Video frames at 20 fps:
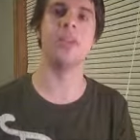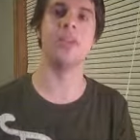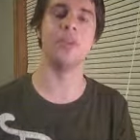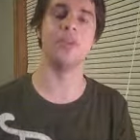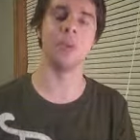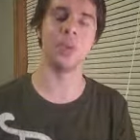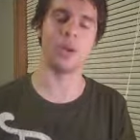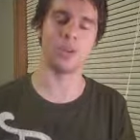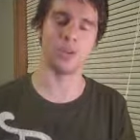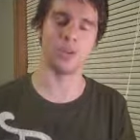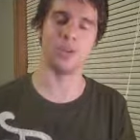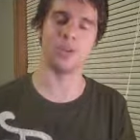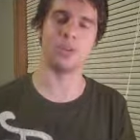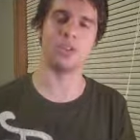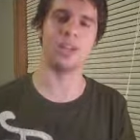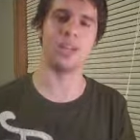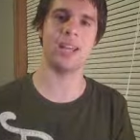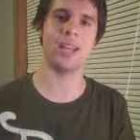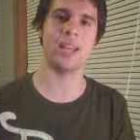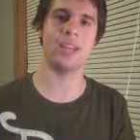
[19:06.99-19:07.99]
The
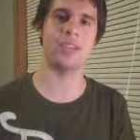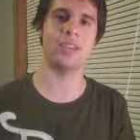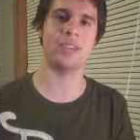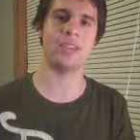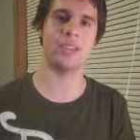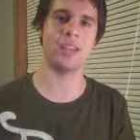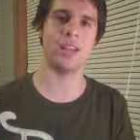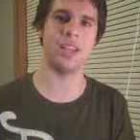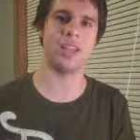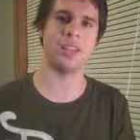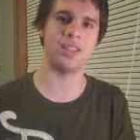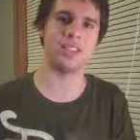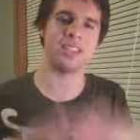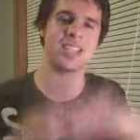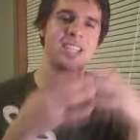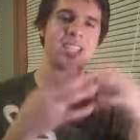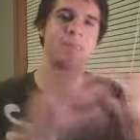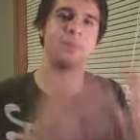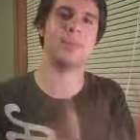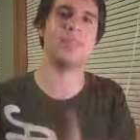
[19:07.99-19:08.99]
revolution has is
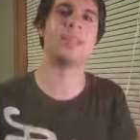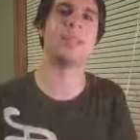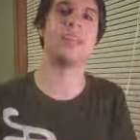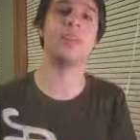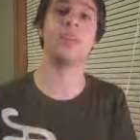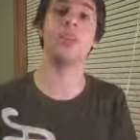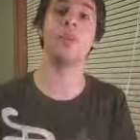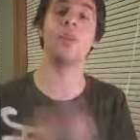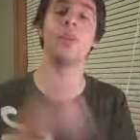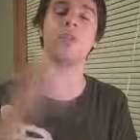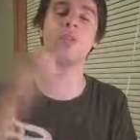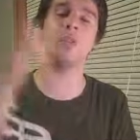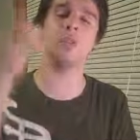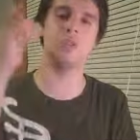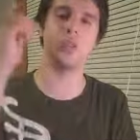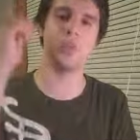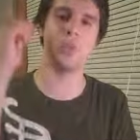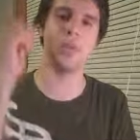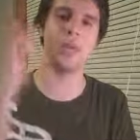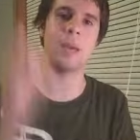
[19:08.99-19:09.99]
coming. The
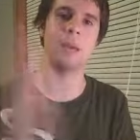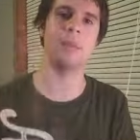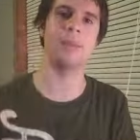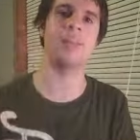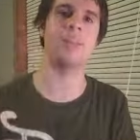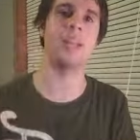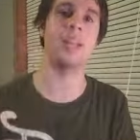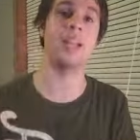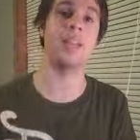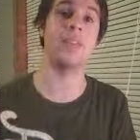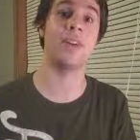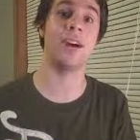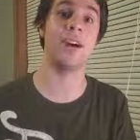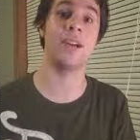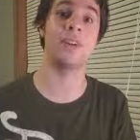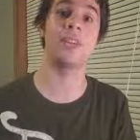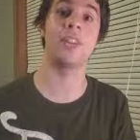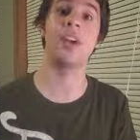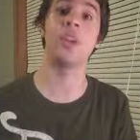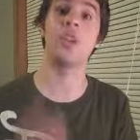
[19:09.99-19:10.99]
revolution will not be
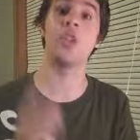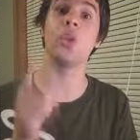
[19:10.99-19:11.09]
televised.